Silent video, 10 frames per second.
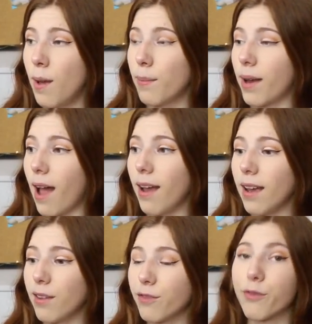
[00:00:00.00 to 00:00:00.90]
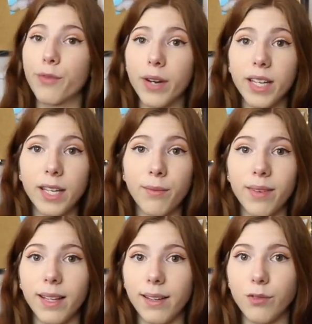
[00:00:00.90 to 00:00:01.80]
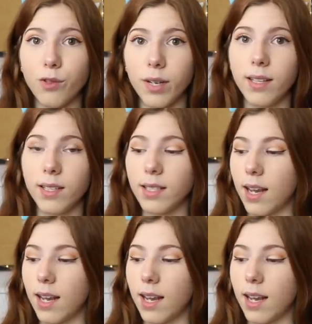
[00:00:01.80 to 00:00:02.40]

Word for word: but I have really, really enjoyed this